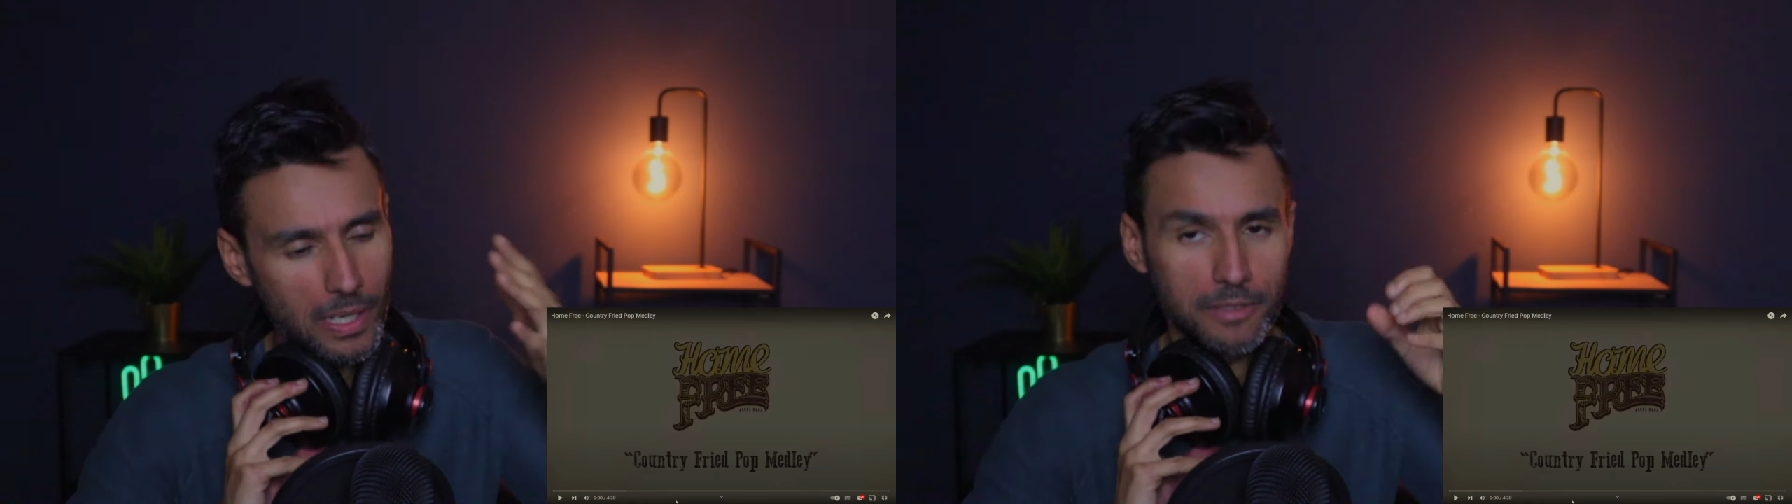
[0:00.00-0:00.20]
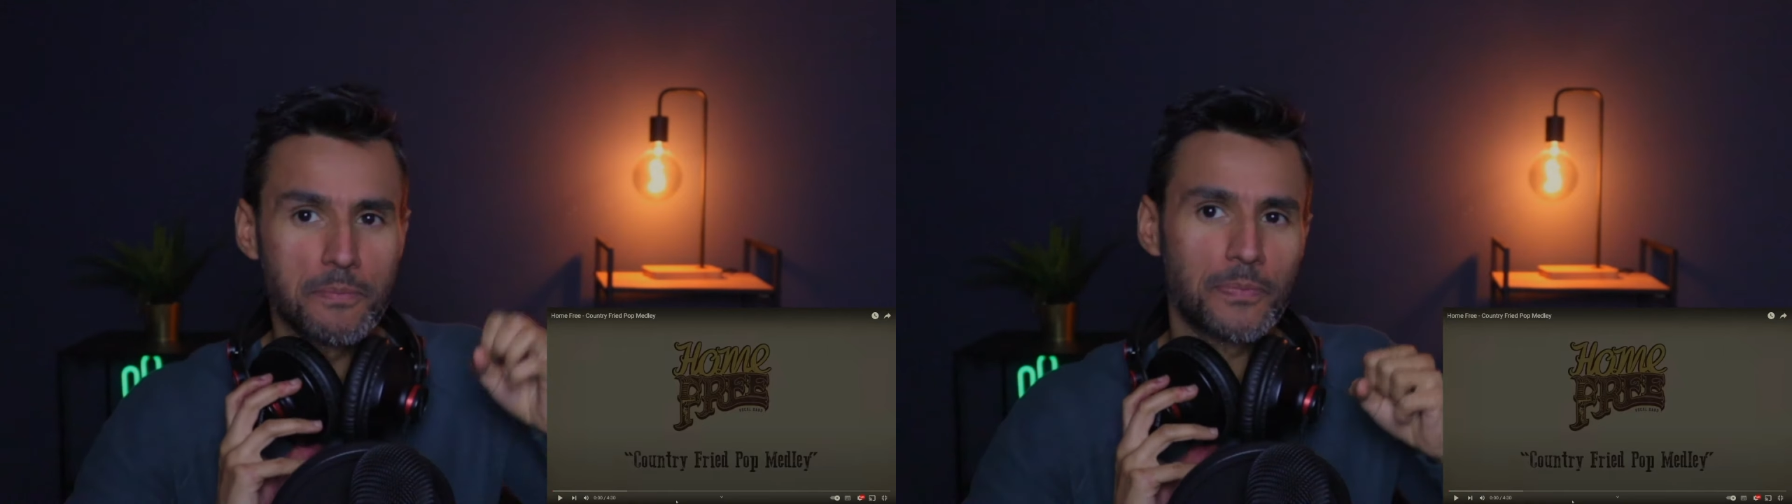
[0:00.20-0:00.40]

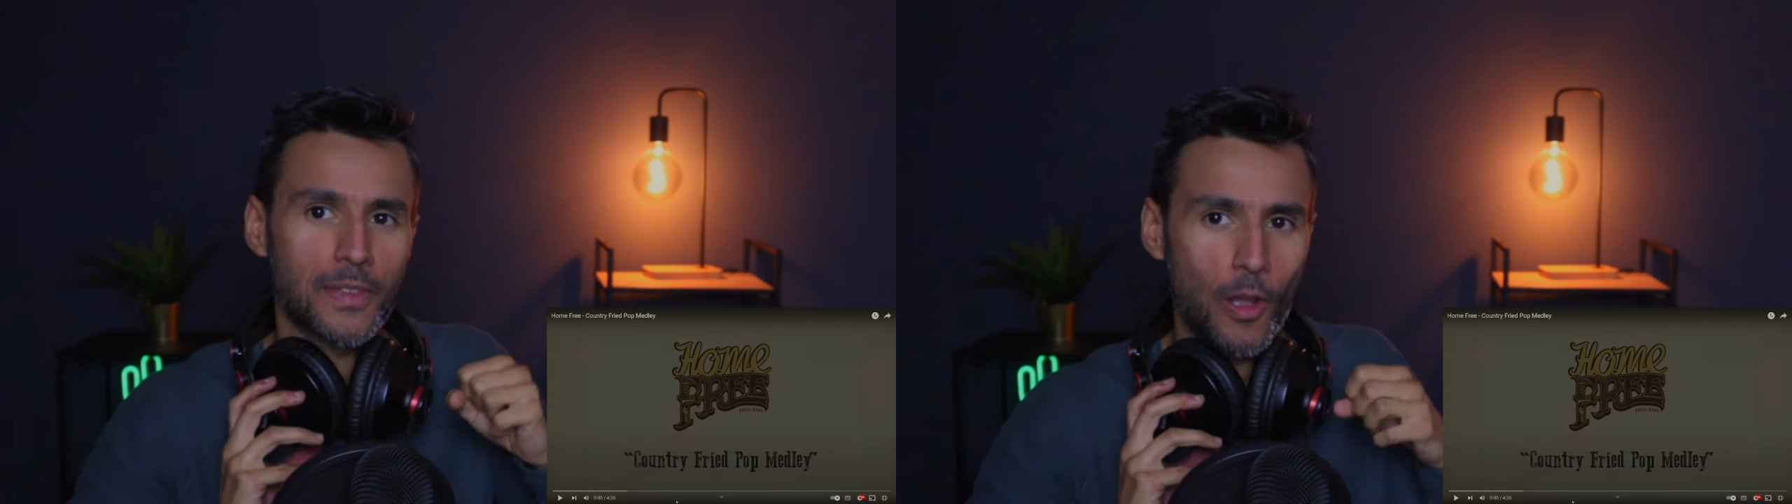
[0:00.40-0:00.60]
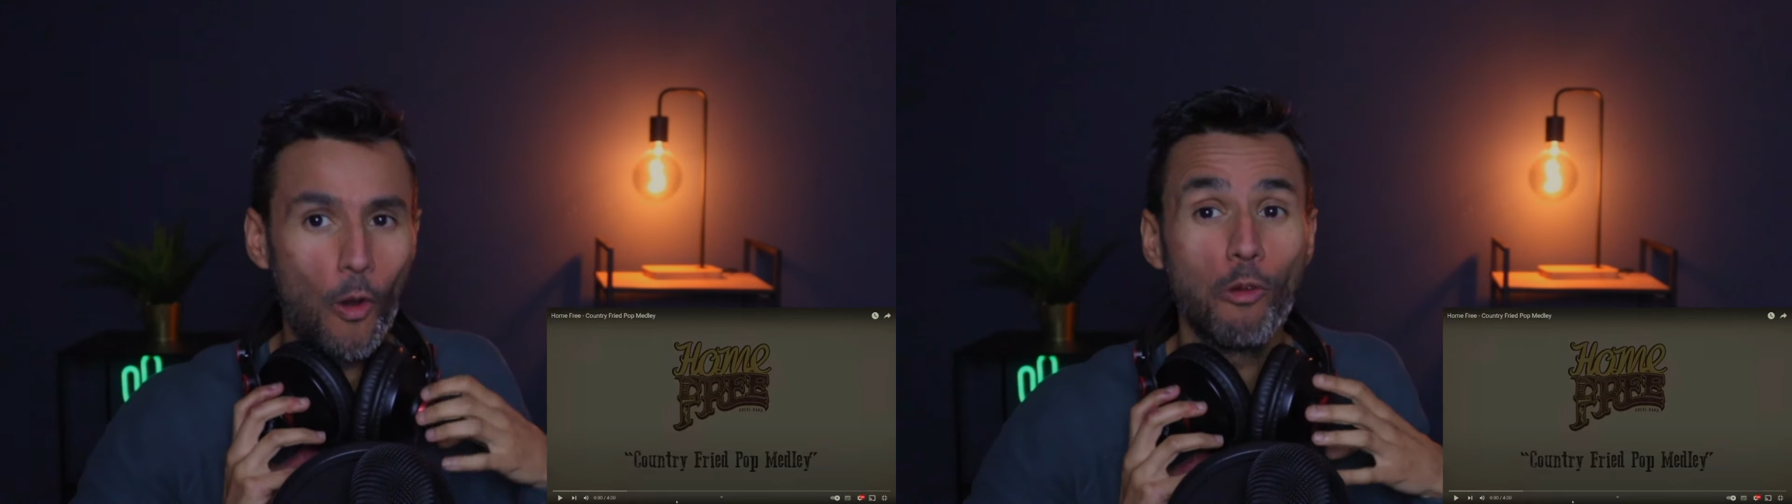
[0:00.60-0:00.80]
but
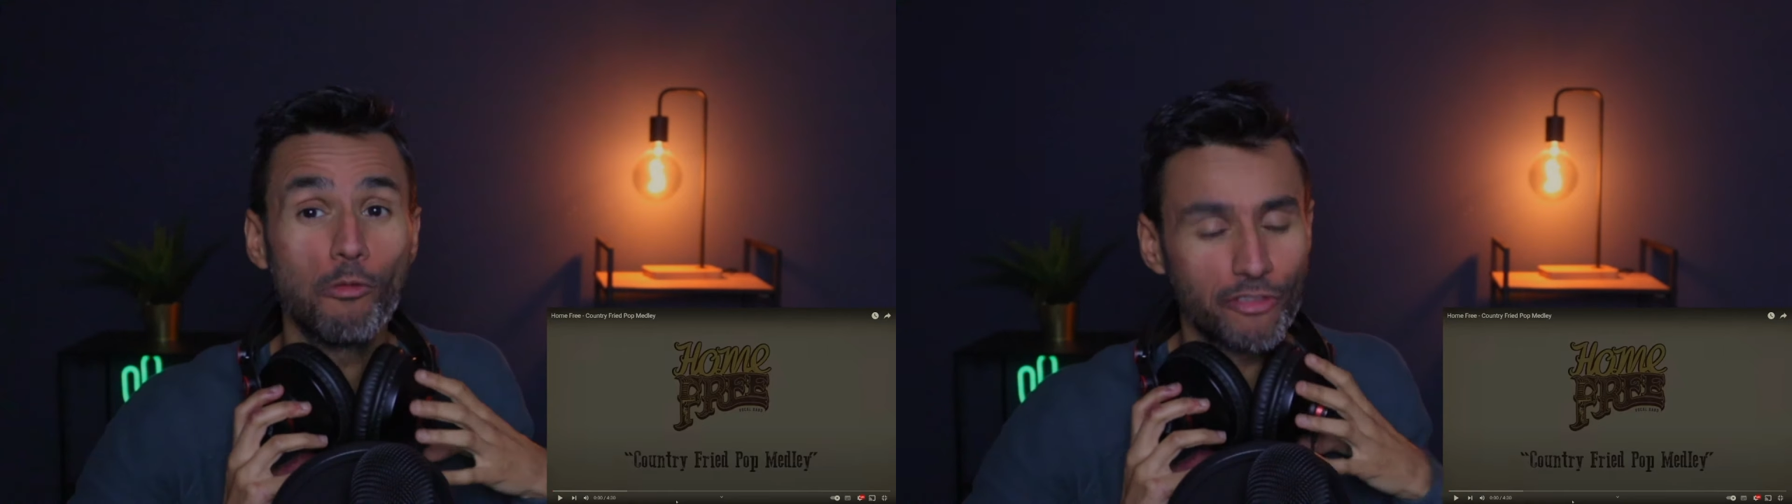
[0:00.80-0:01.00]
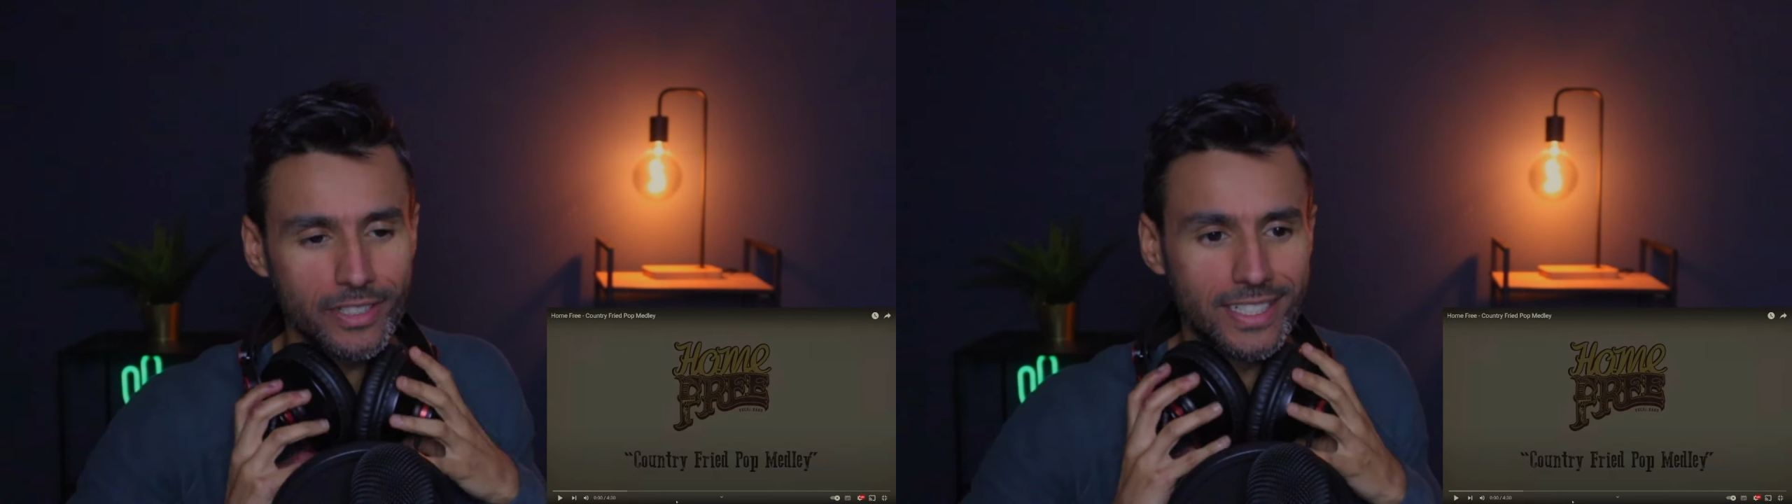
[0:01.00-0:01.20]

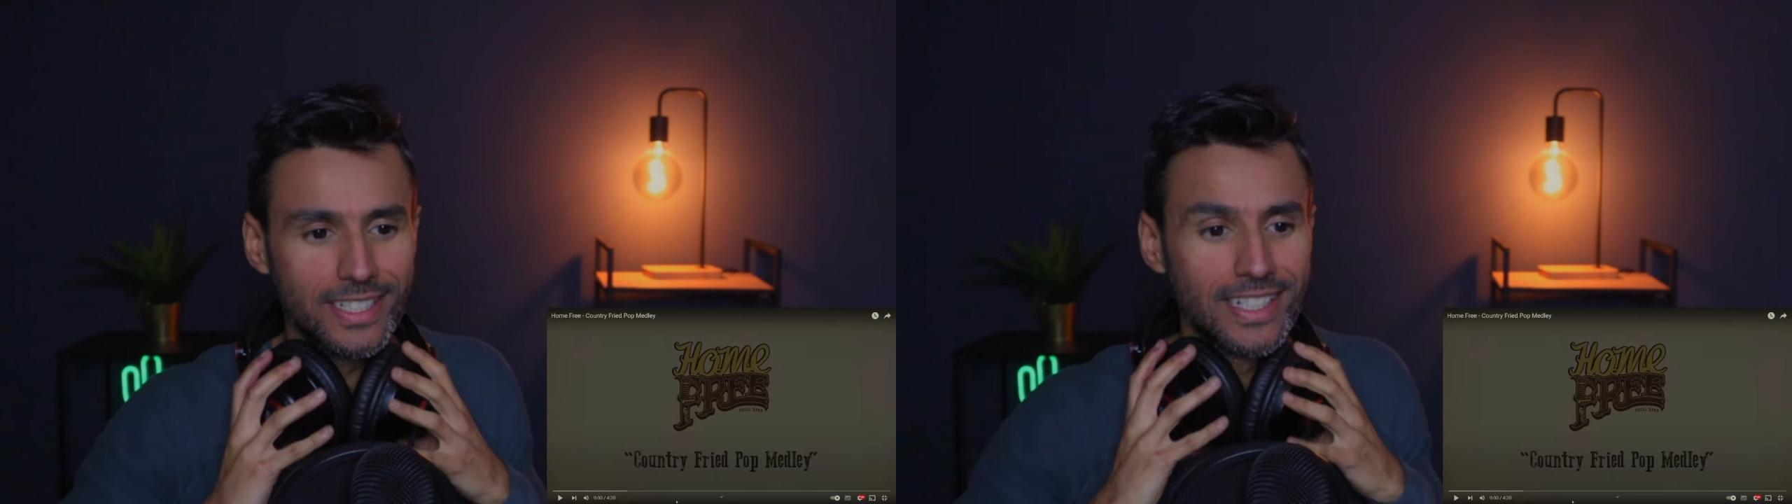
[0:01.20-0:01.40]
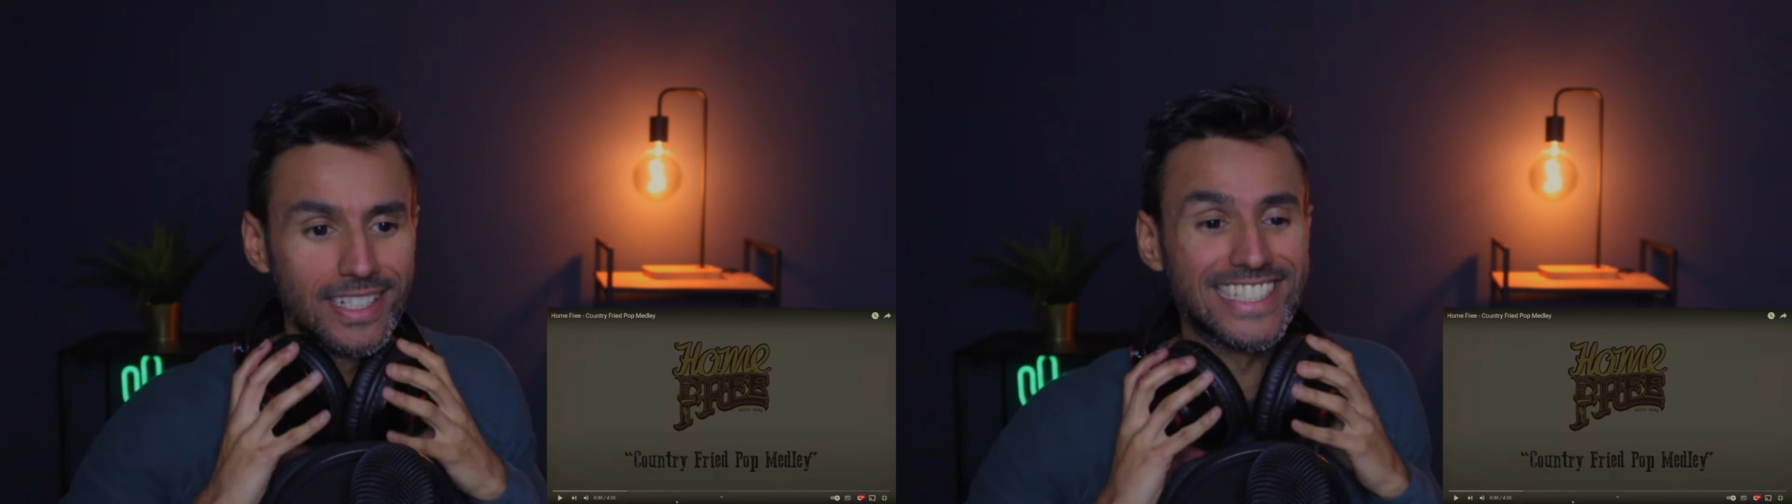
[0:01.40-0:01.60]
home
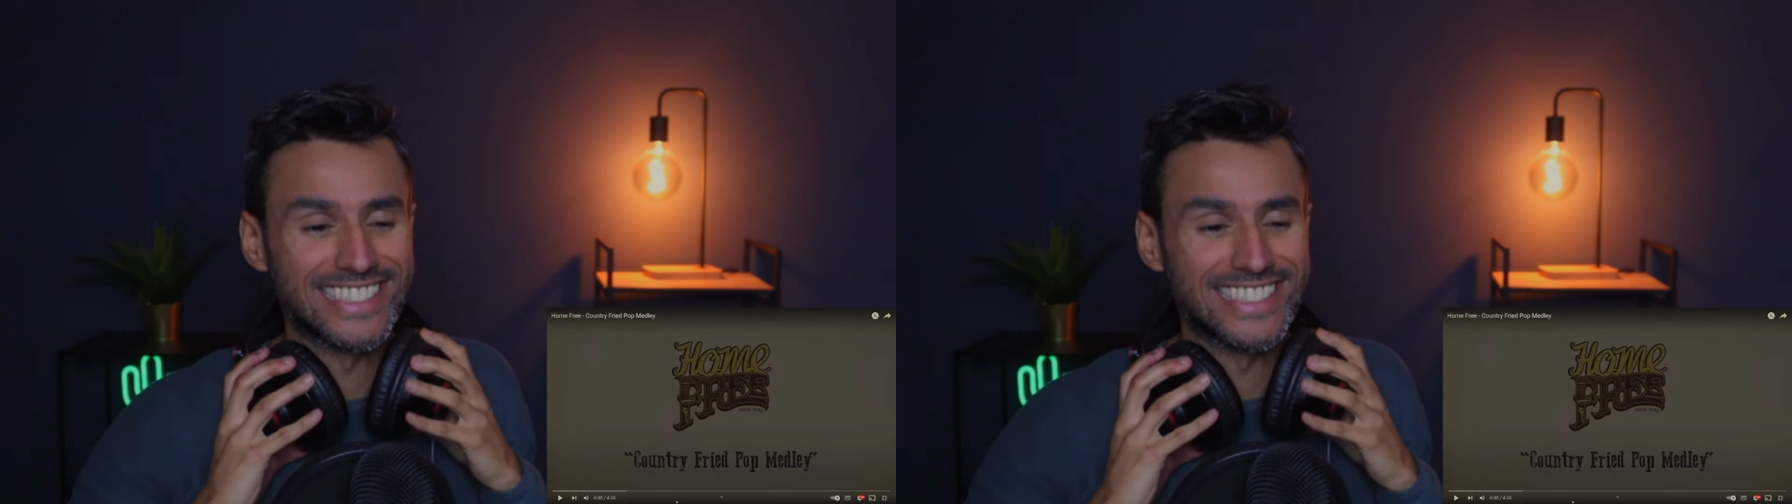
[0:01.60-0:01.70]
free